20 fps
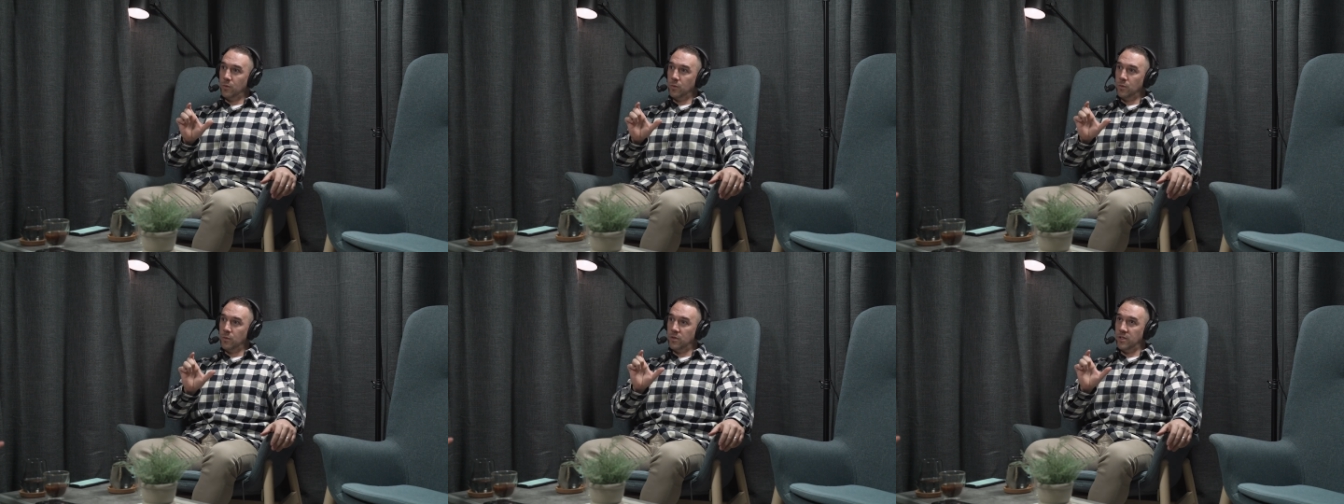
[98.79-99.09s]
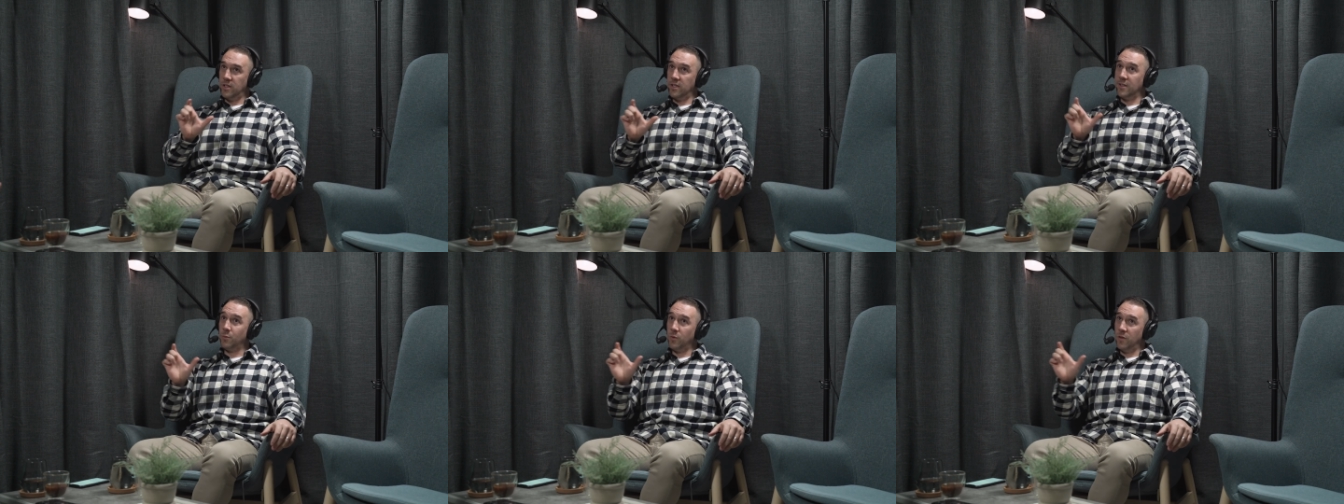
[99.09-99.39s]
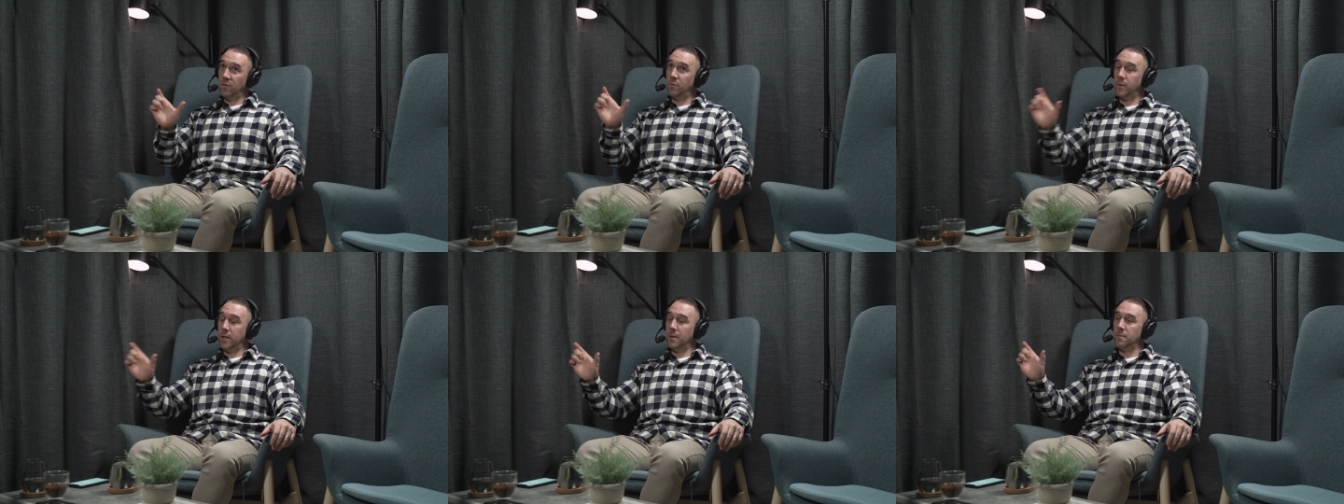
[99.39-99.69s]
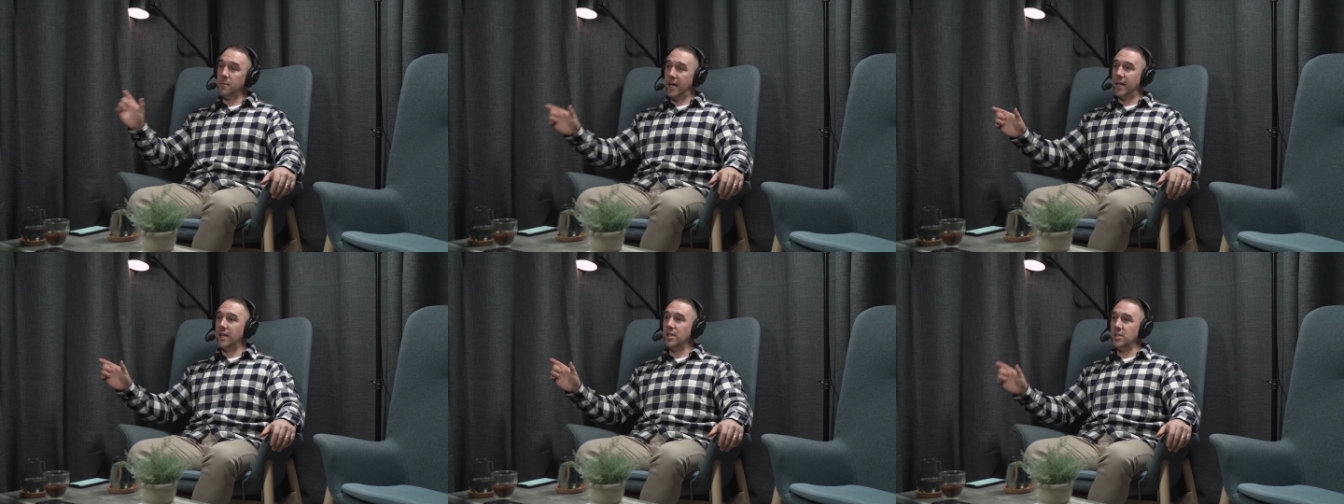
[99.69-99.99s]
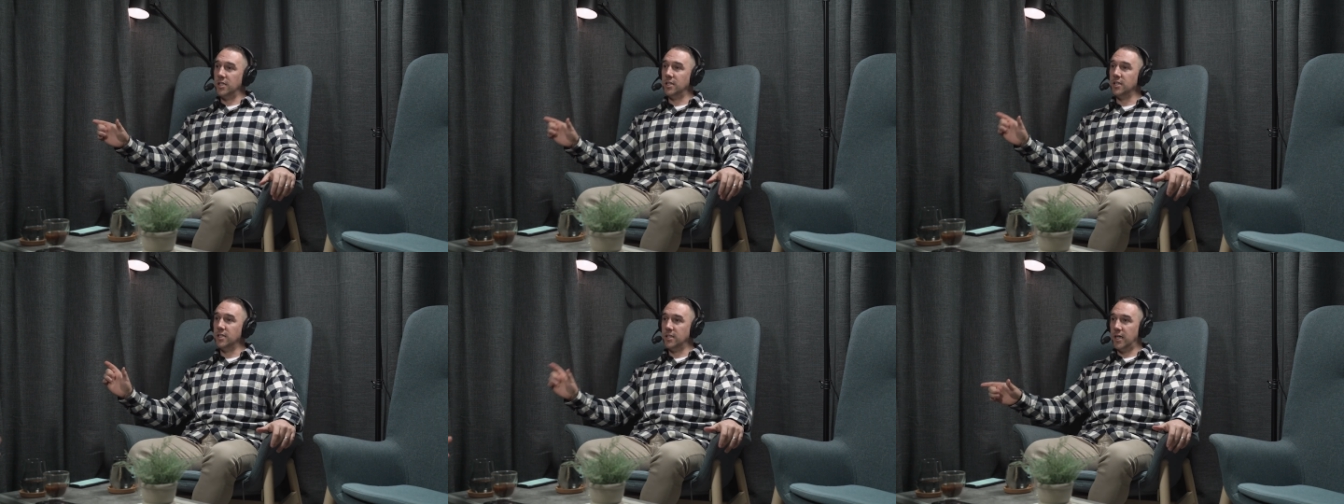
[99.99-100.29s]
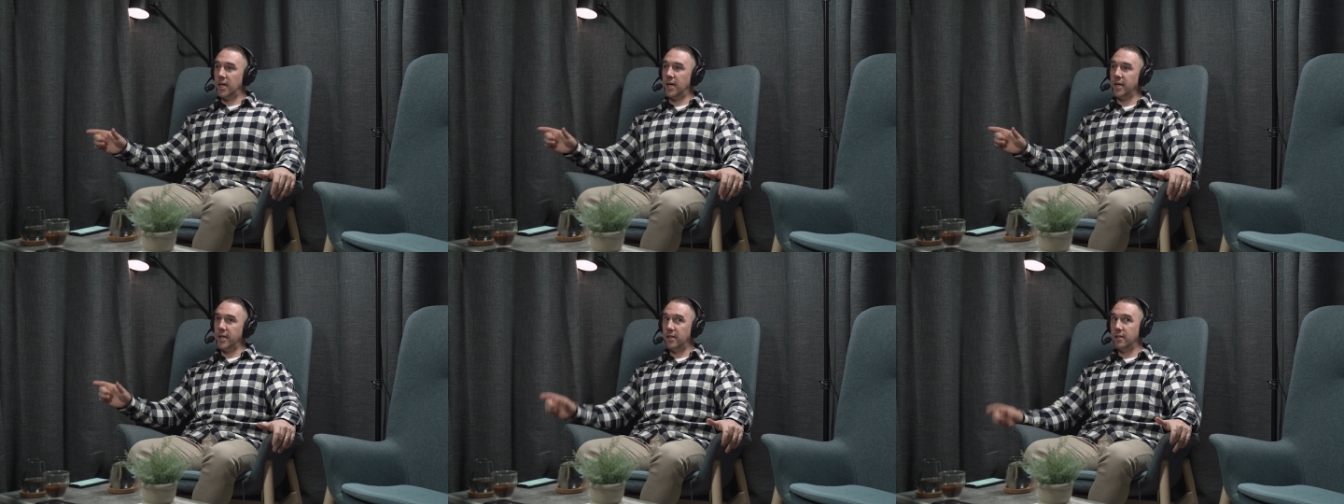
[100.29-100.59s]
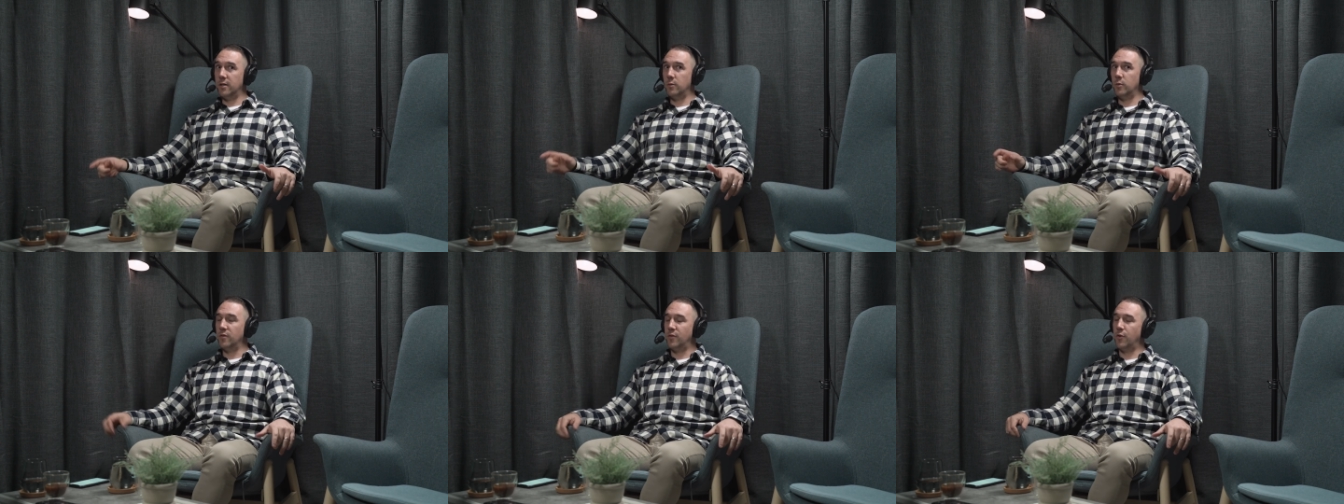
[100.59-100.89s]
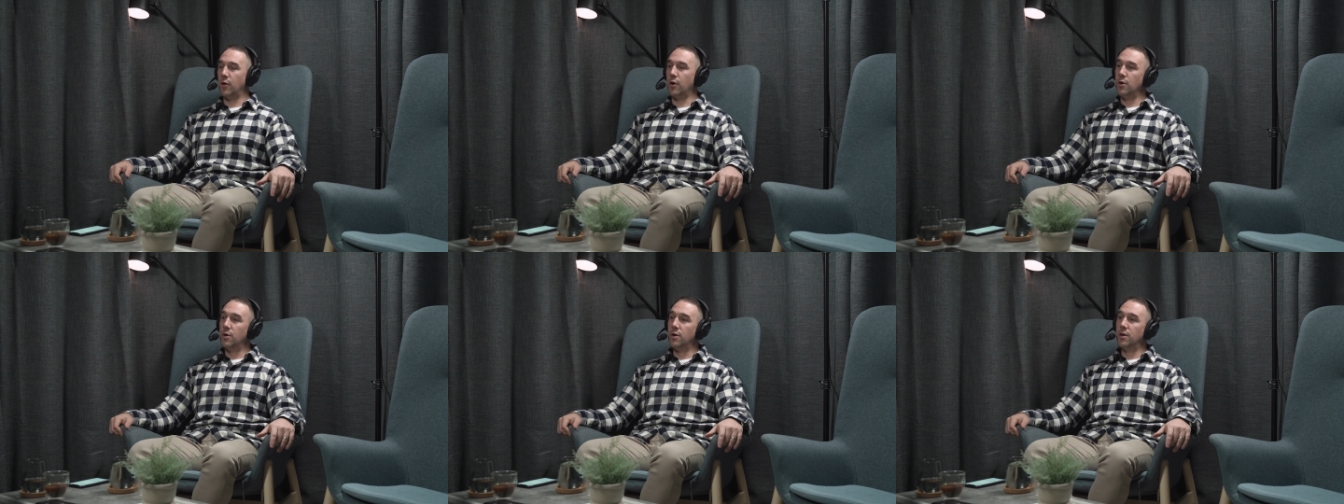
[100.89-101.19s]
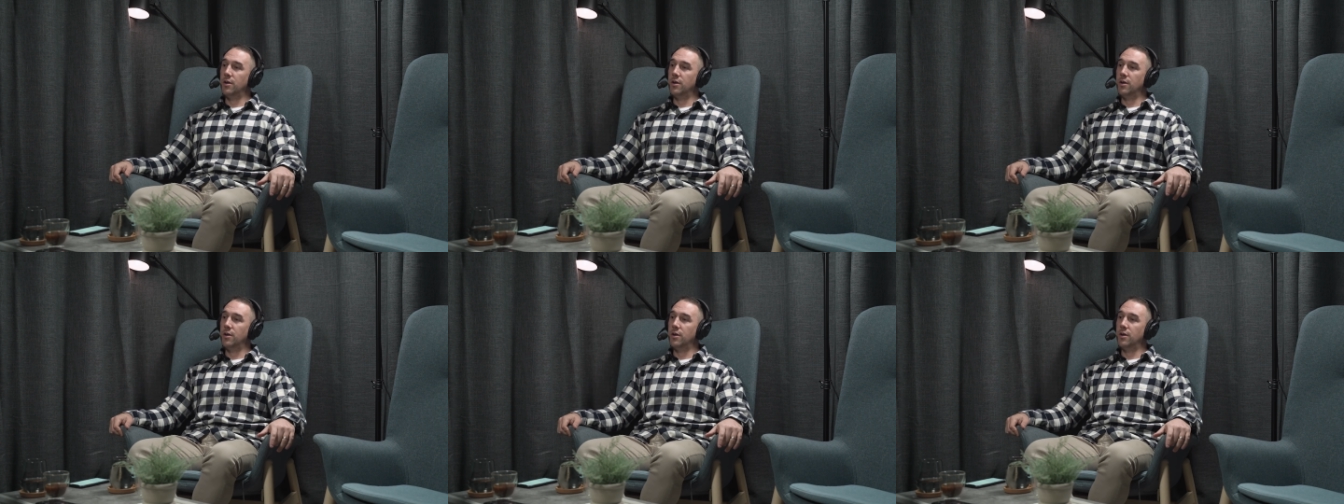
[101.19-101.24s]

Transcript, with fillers: since we've been managing the data that we've grown.